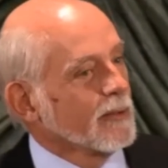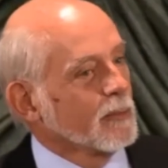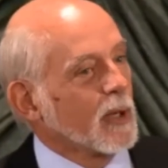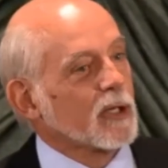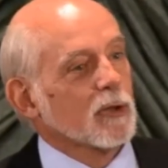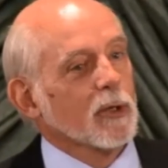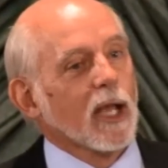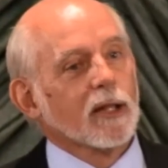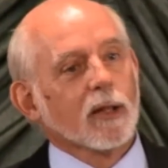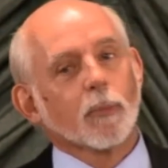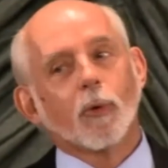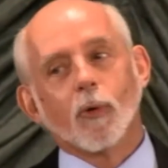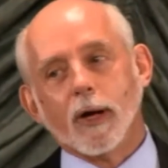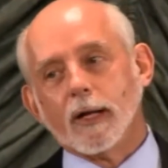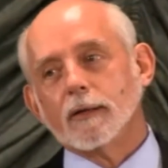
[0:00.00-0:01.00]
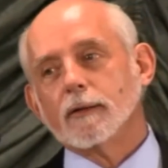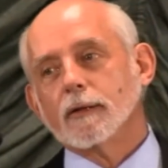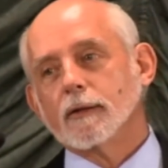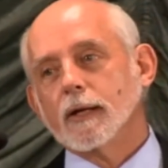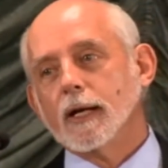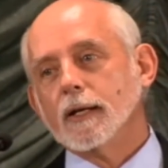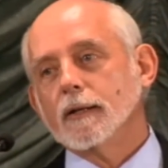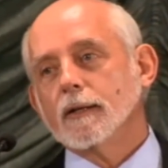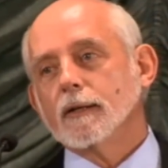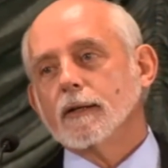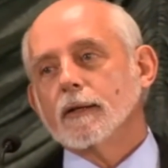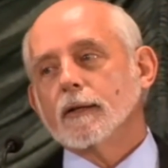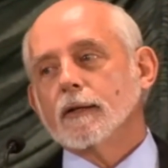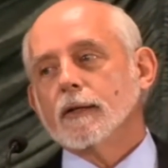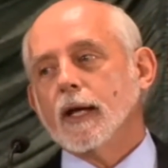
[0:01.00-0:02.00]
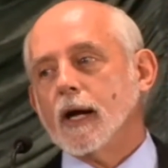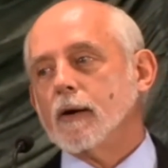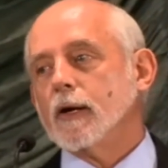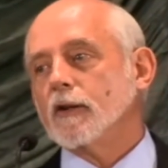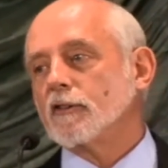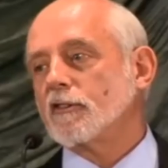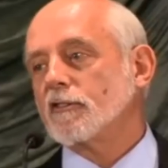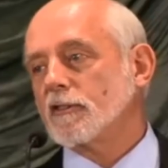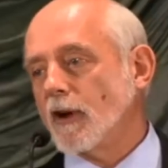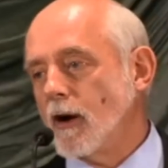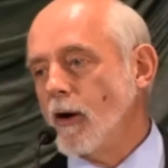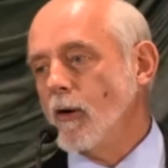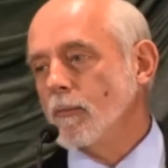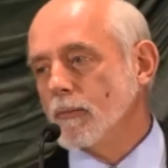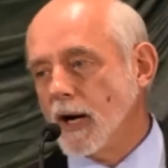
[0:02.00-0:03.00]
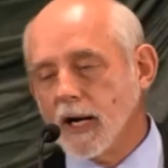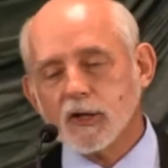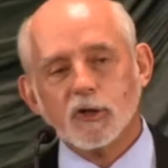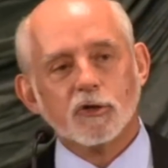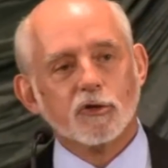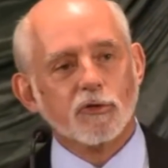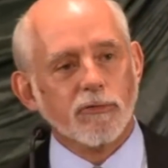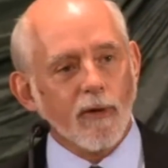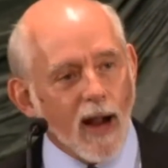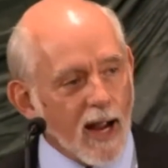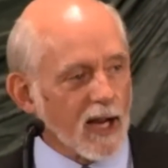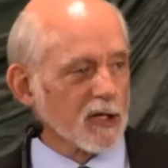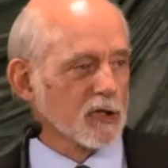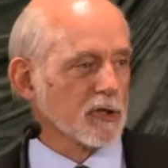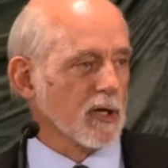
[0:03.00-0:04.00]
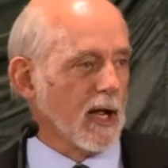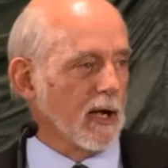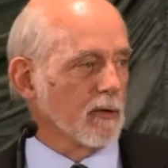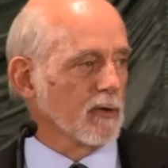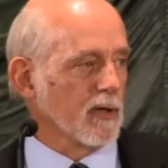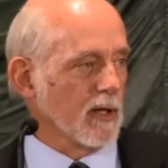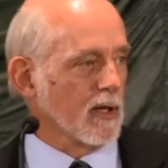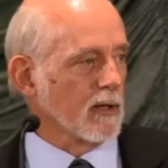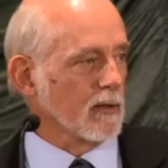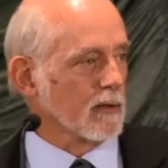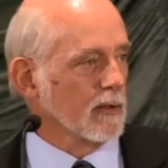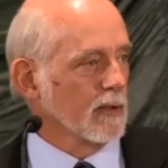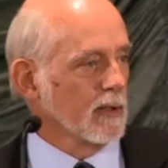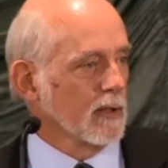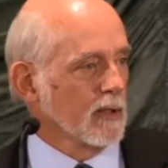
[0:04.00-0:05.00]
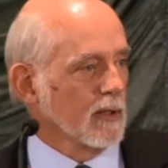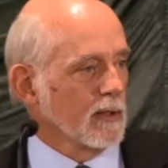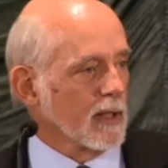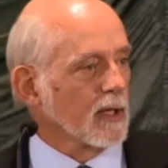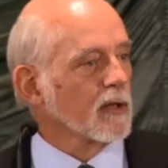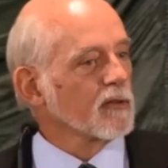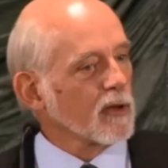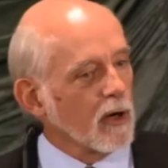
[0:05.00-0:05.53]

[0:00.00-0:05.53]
But you get the point, all right? There is so much trash out there that it's